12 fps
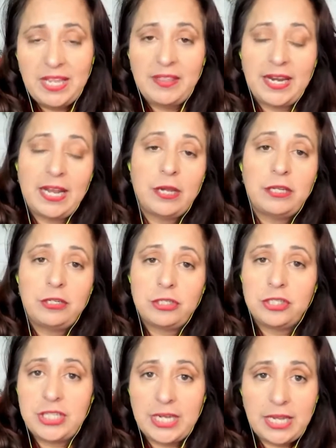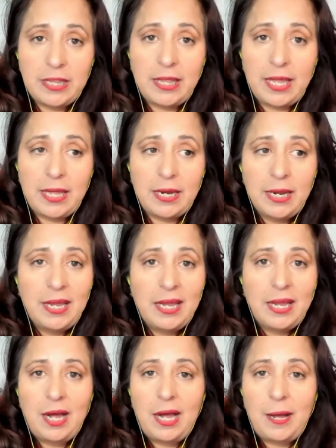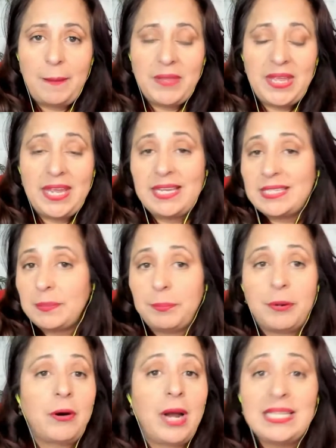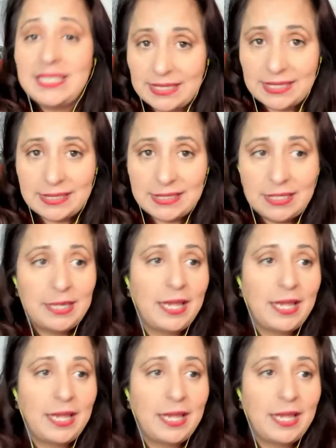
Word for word: that I understand that um, it is a process,